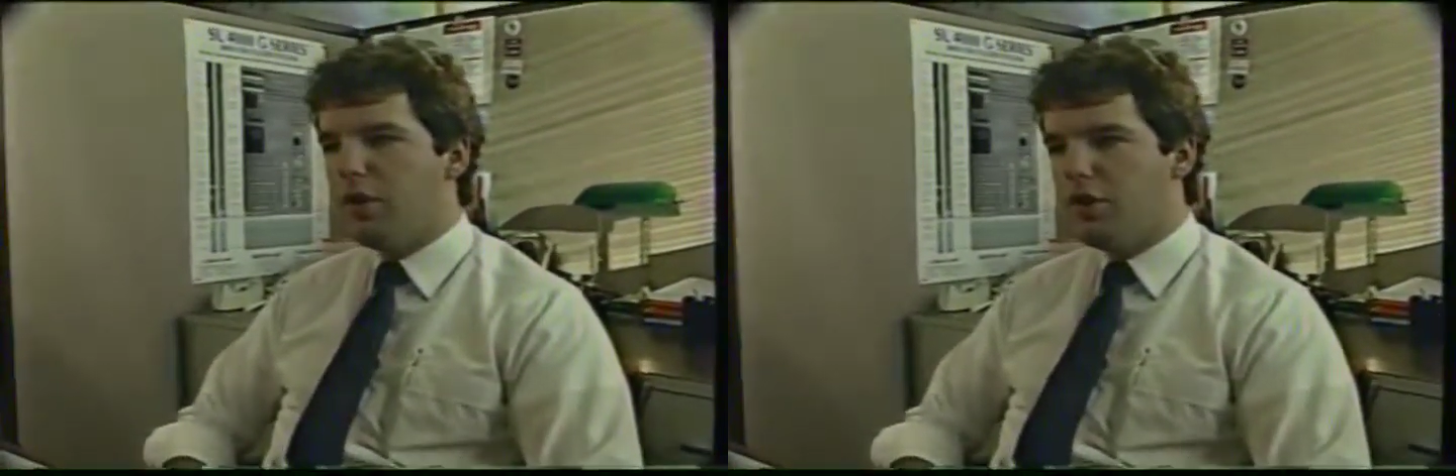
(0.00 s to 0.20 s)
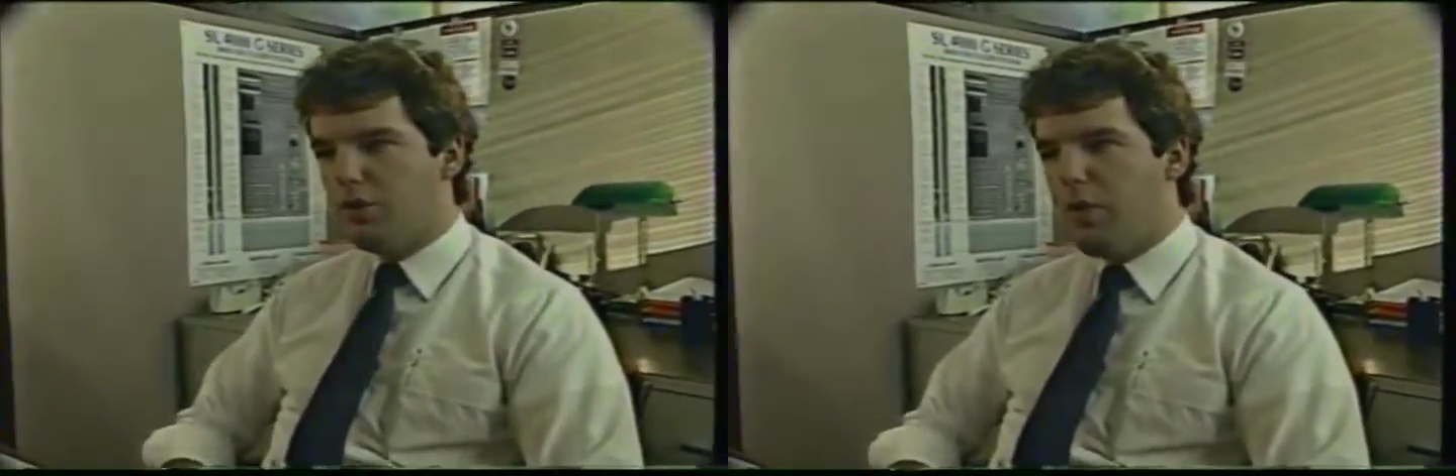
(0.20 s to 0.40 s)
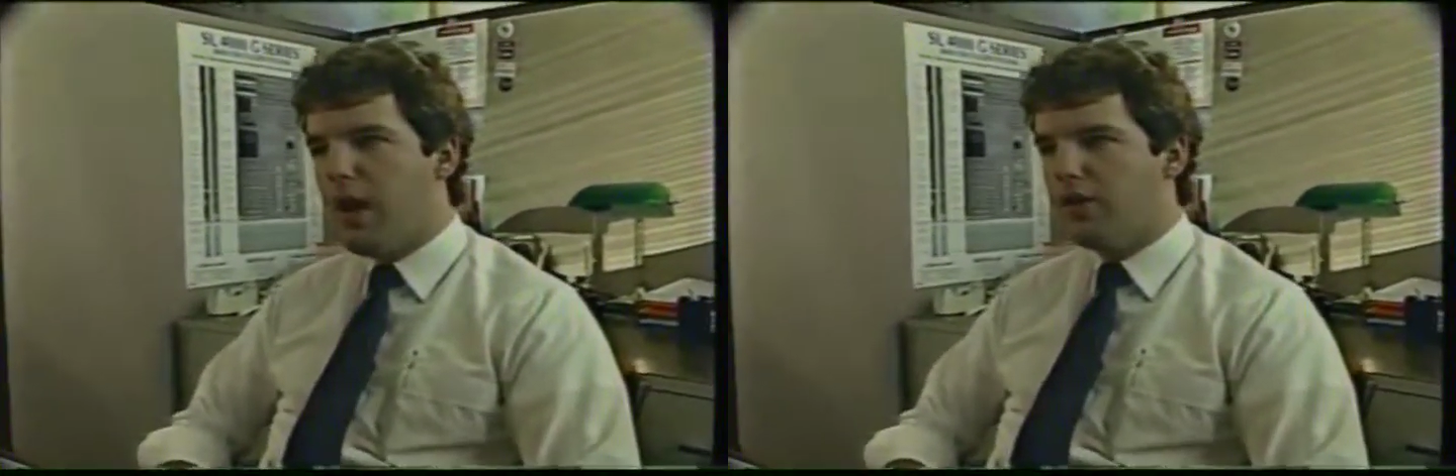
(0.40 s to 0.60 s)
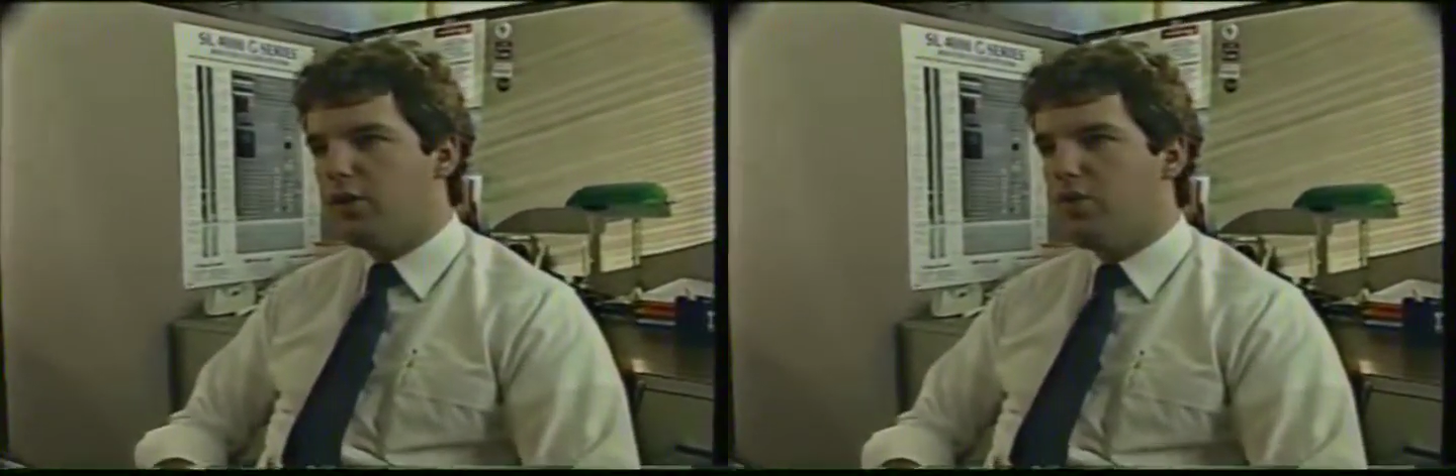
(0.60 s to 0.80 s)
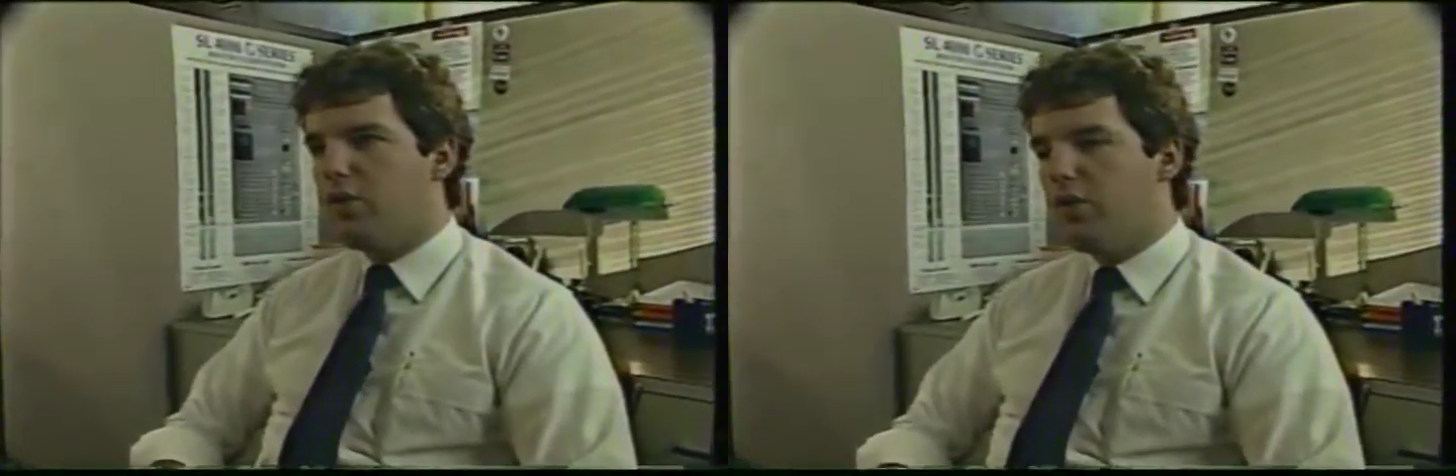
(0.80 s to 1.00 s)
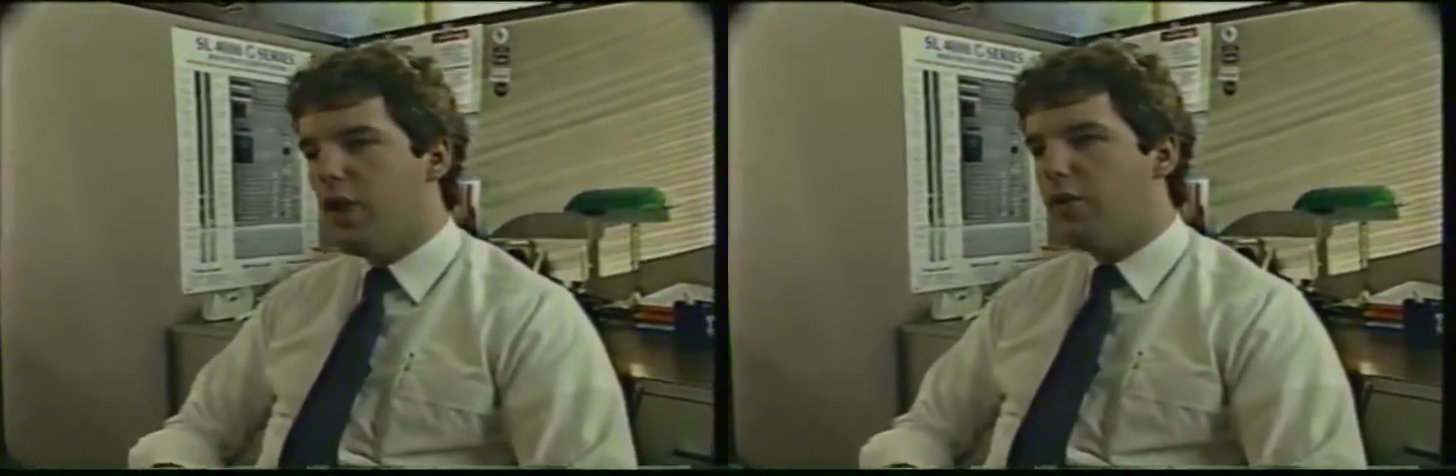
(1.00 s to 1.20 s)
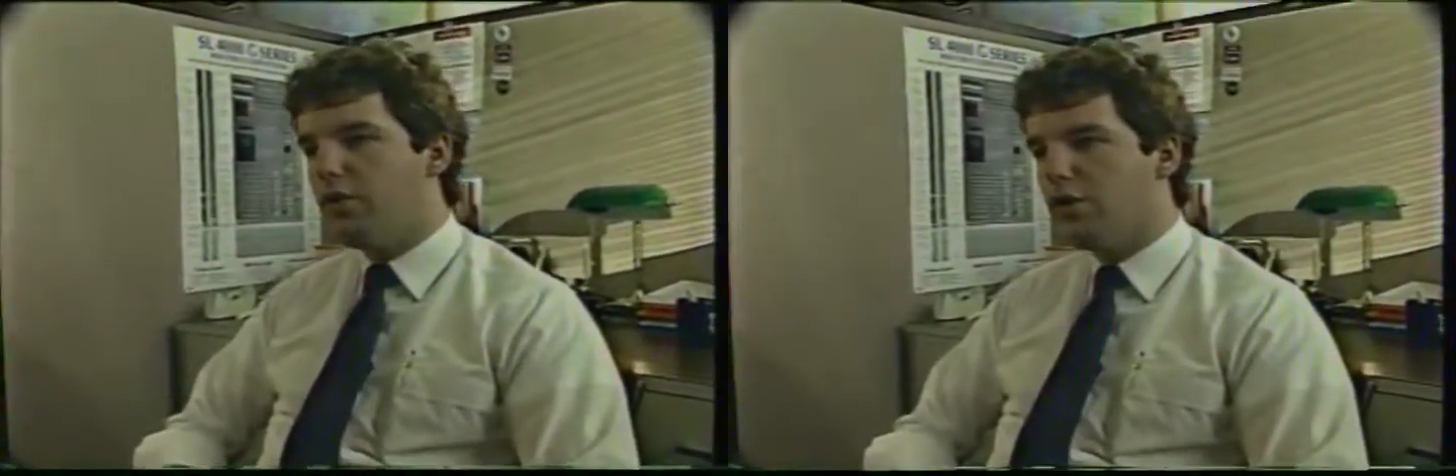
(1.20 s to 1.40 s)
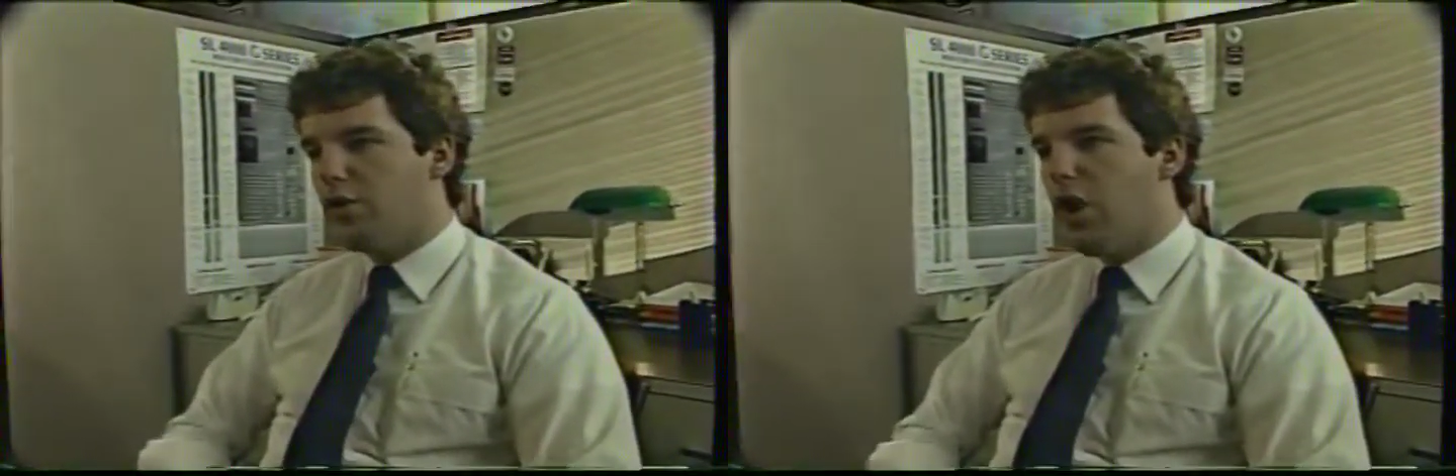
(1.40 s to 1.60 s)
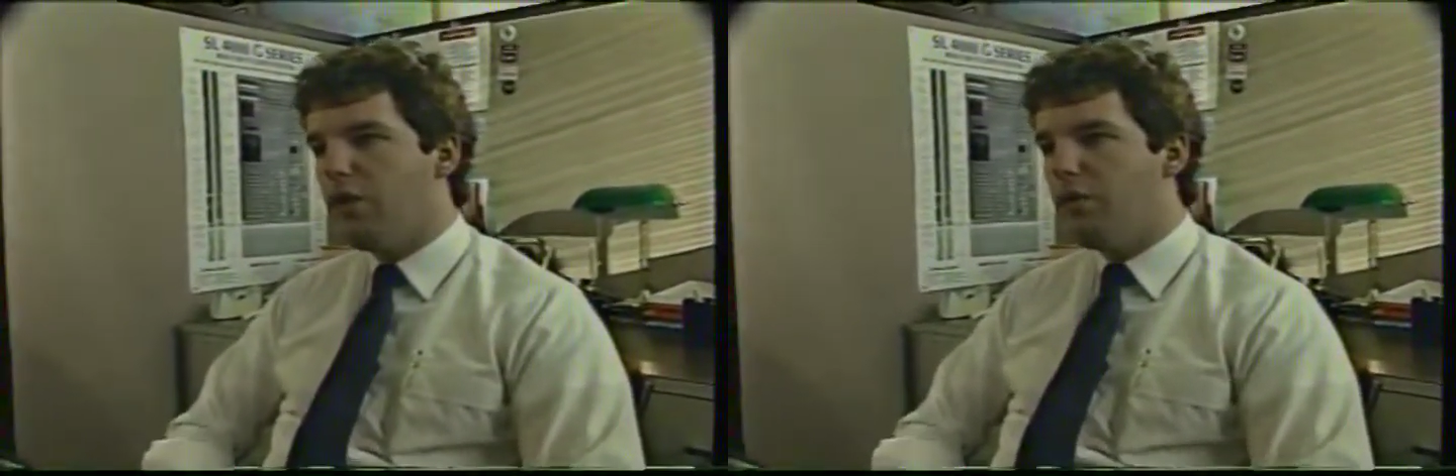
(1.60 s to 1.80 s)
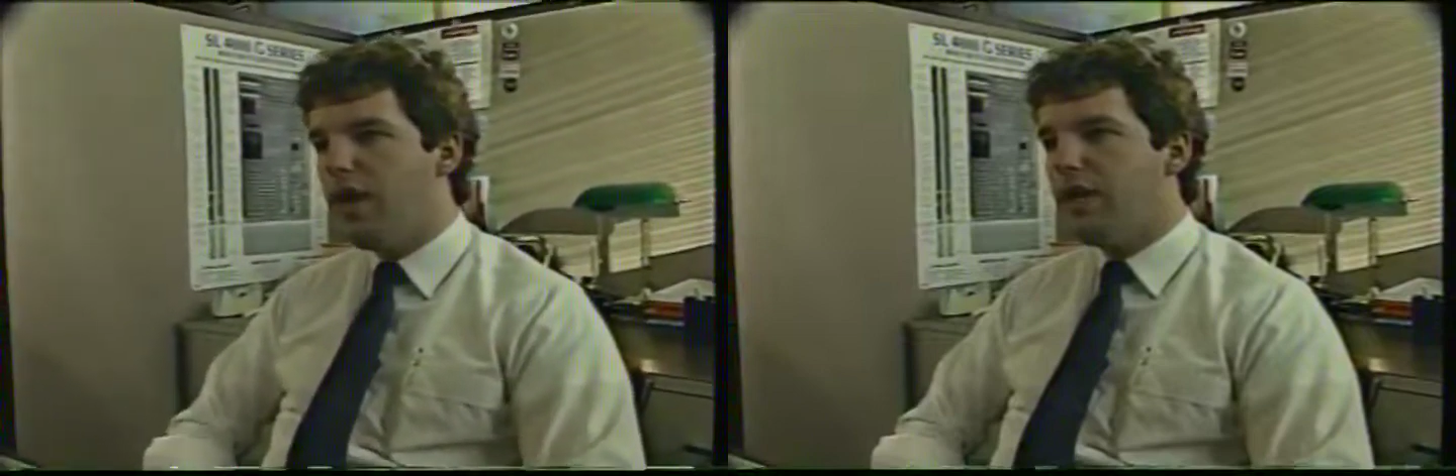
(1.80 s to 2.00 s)
possible with our installed
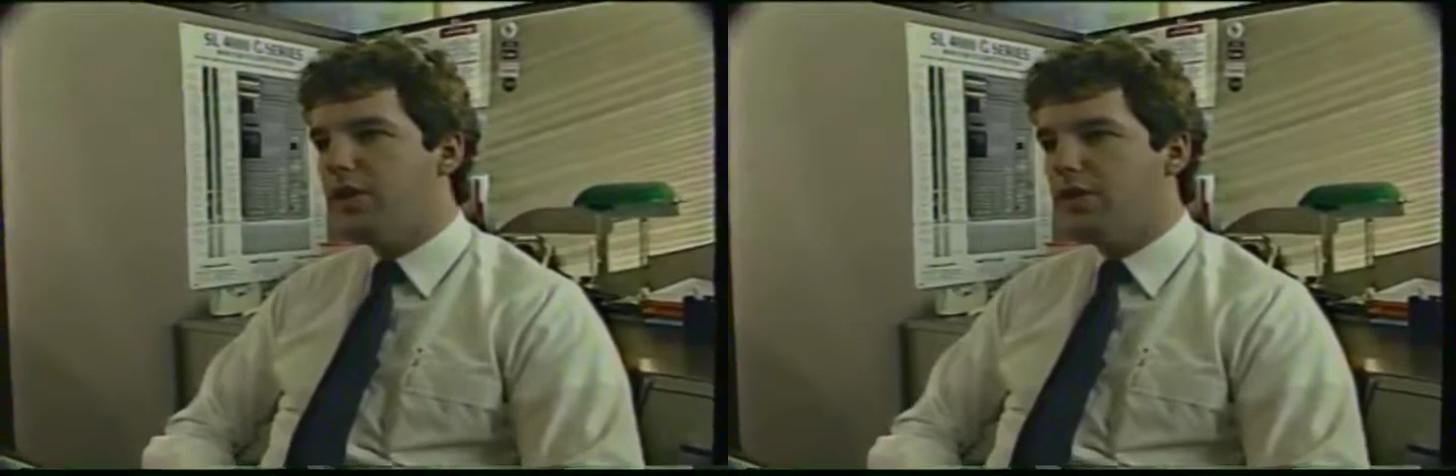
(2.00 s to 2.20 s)
base